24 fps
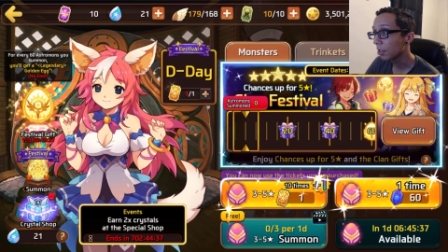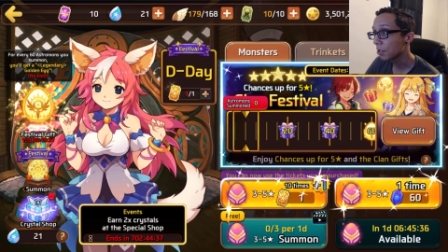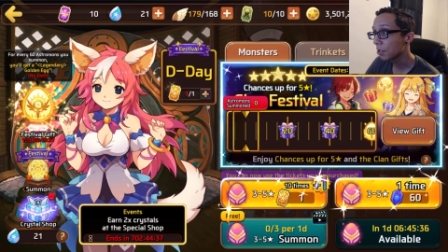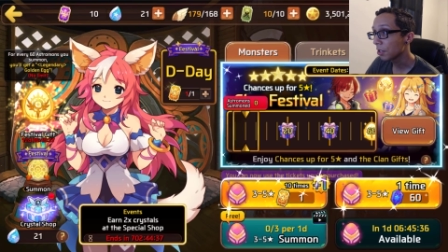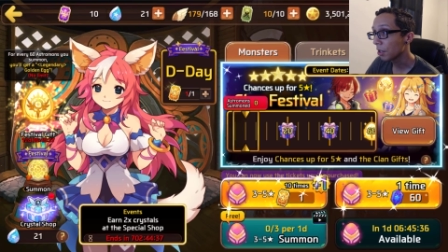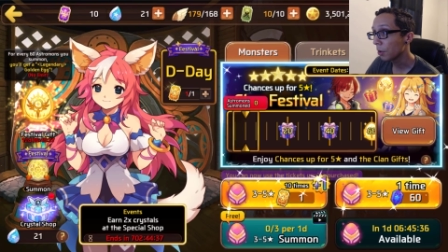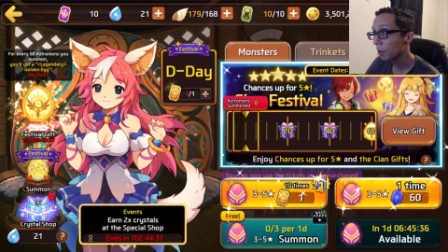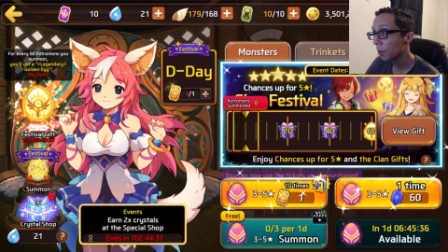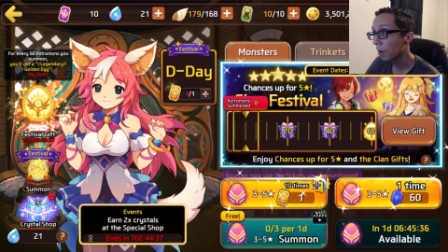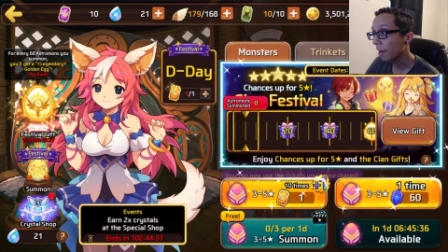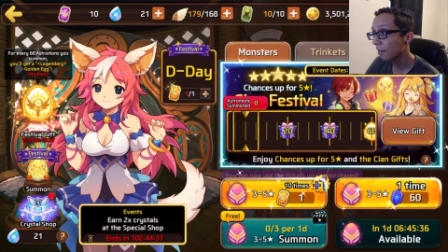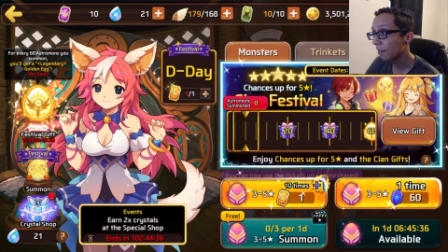
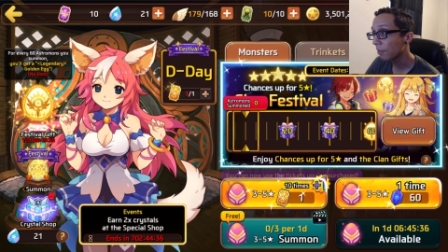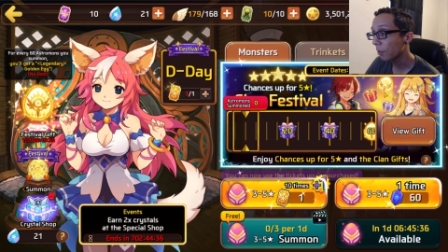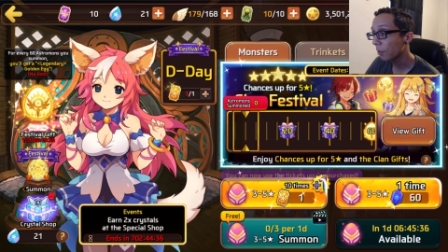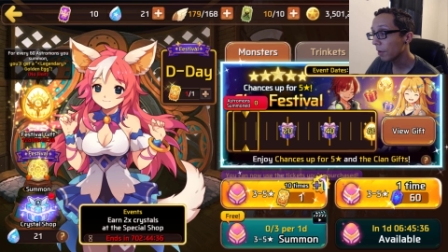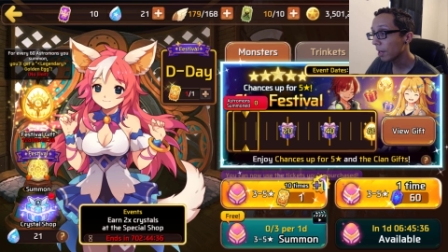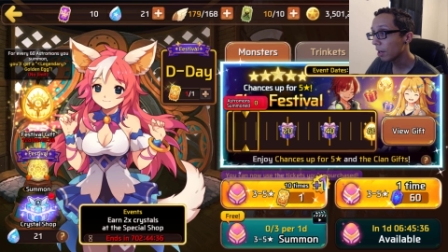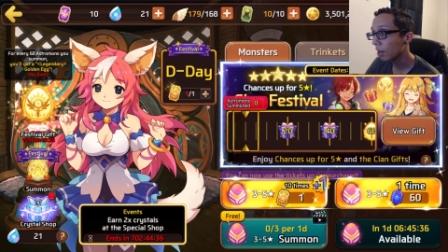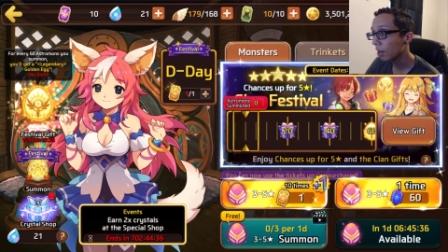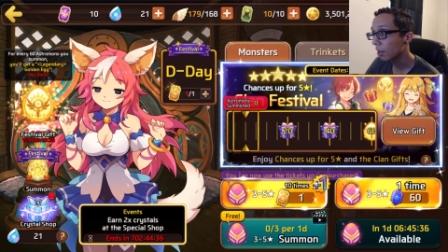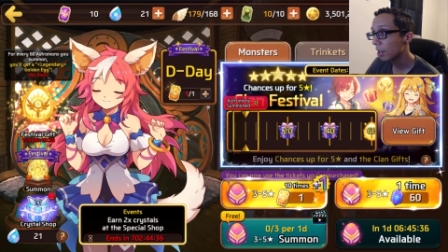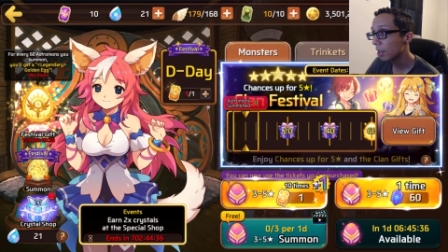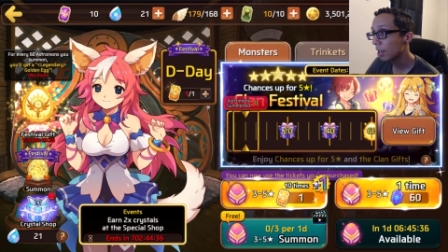So I've
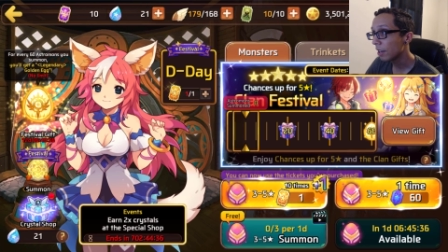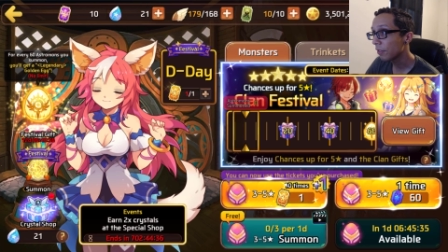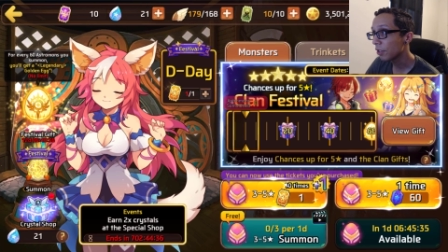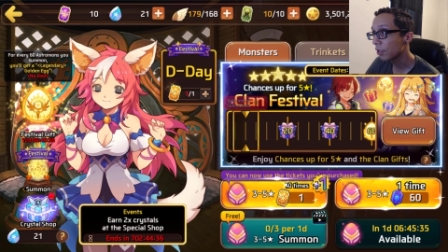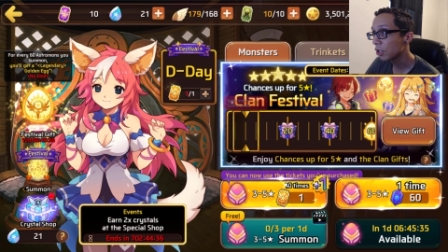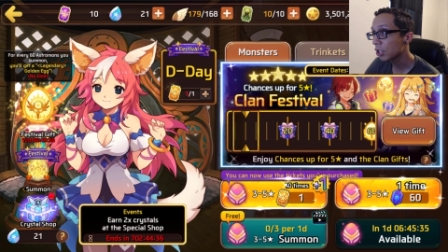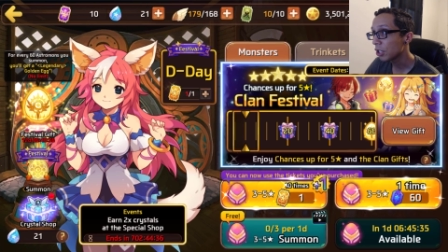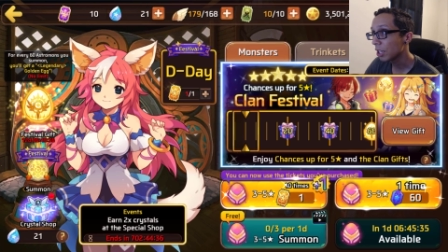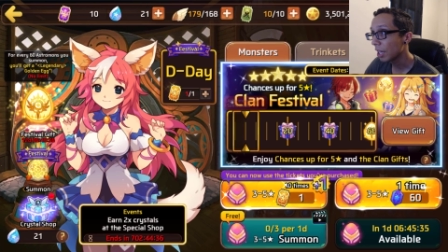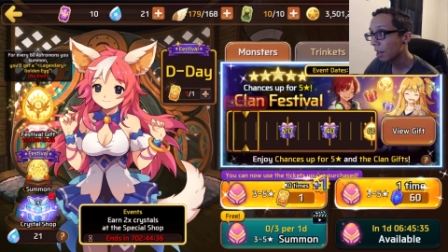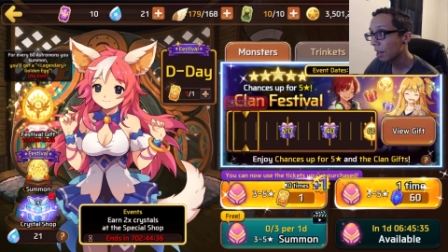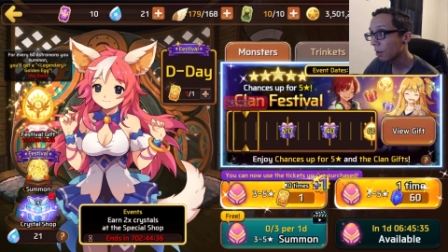went on a
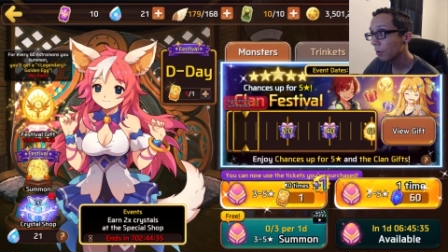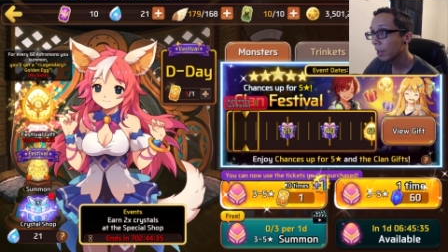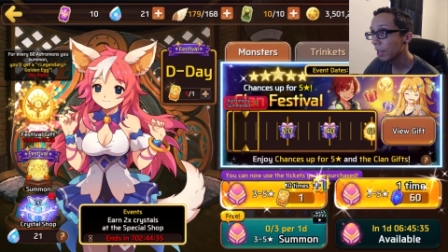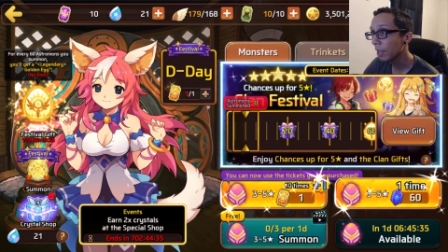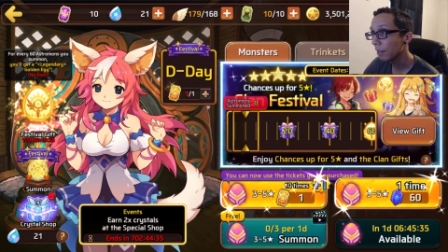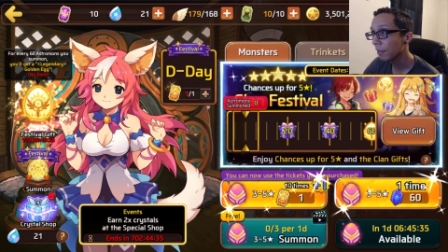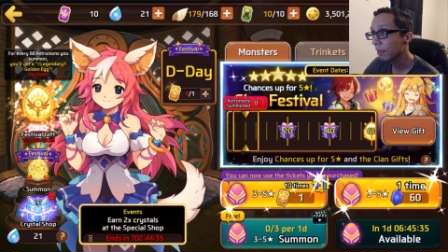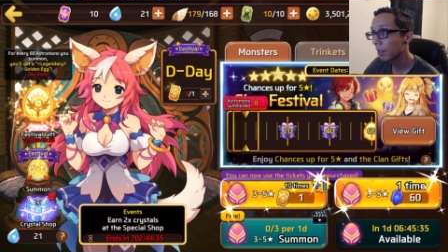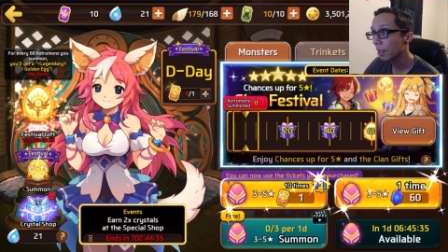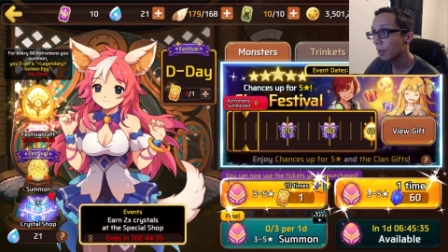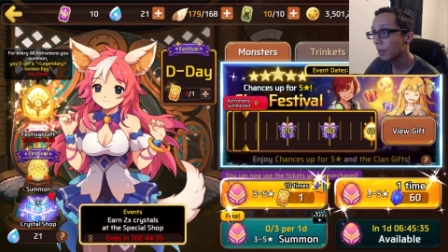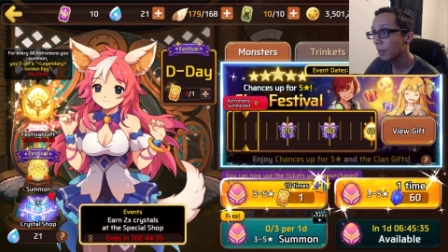different channel
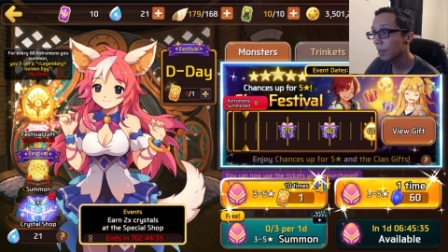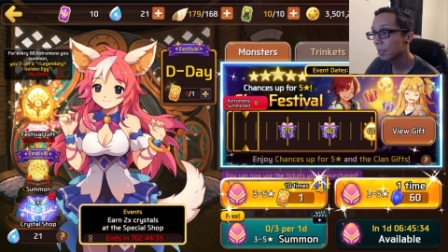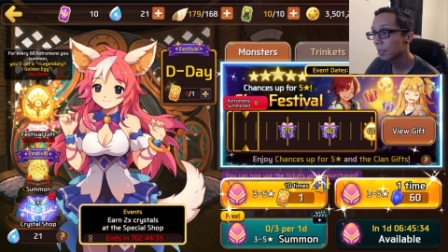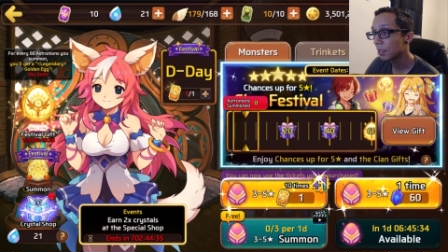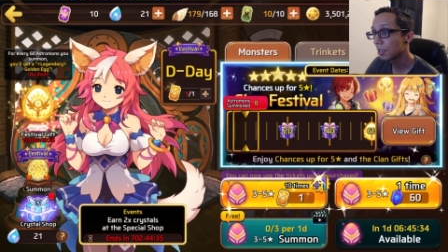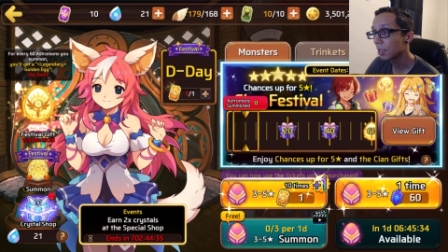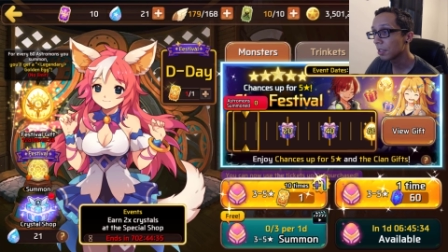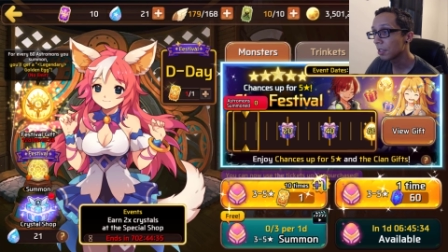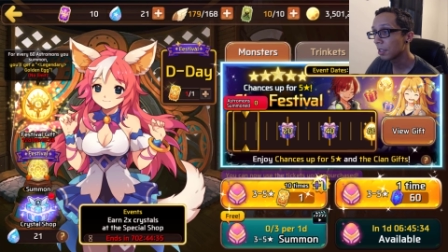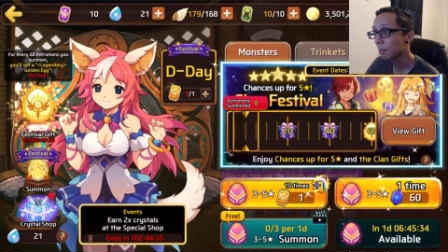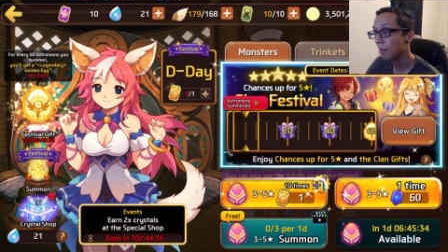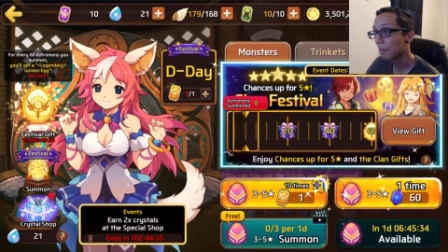even though
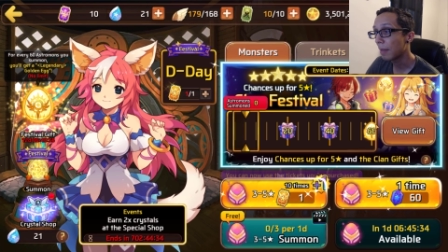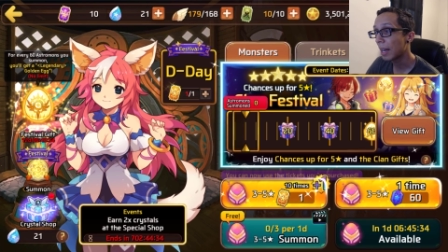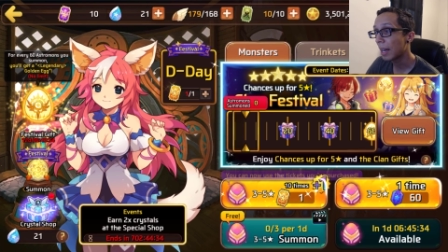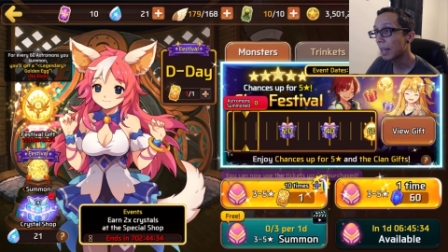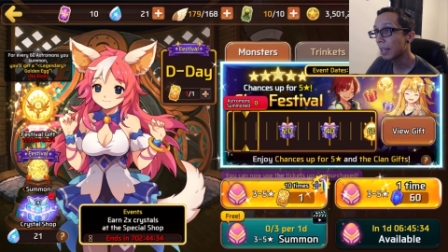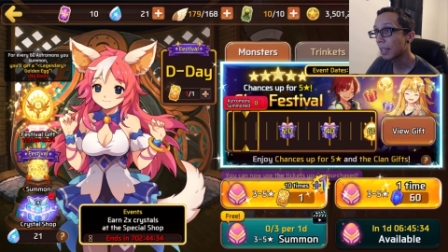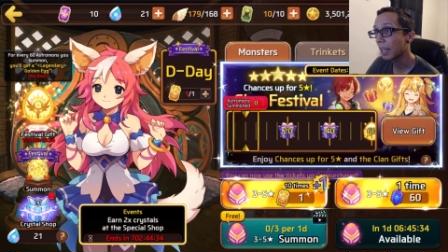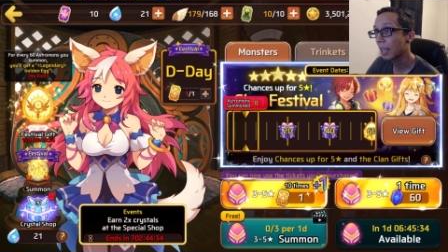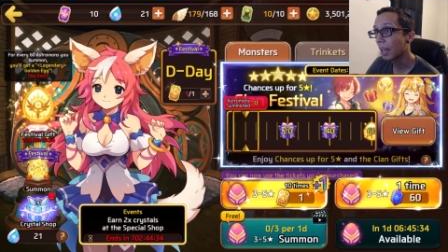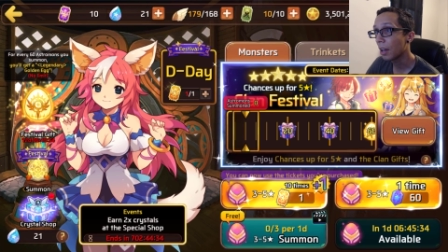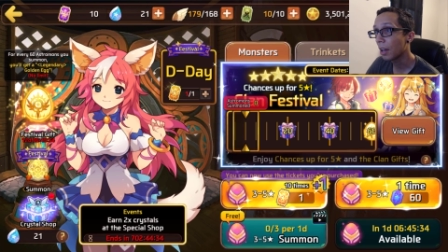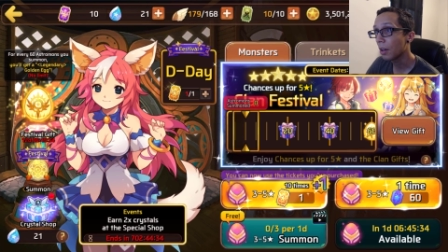this isn't my
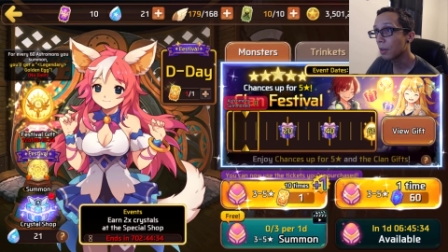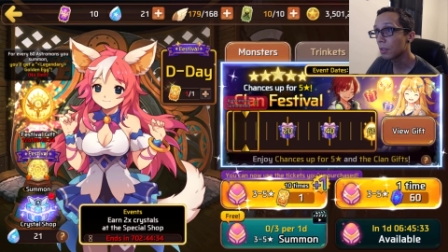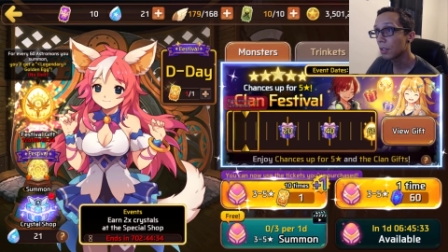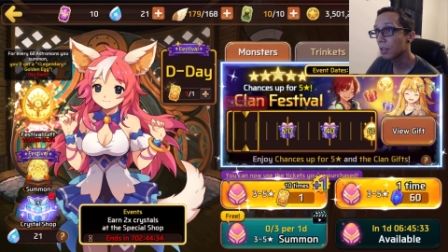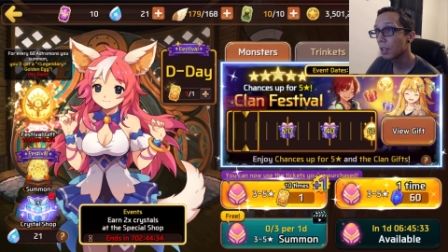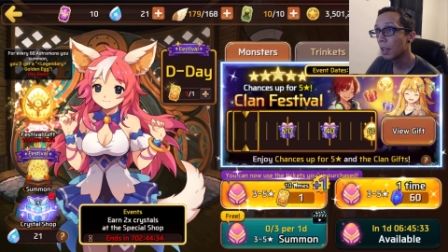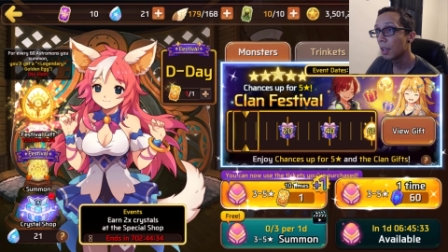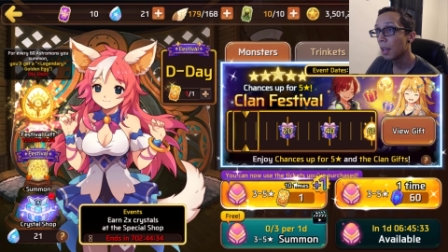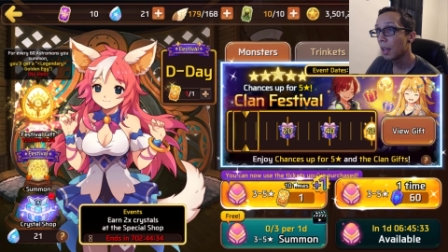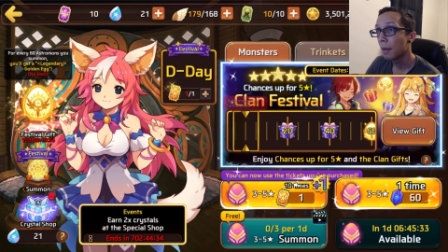account,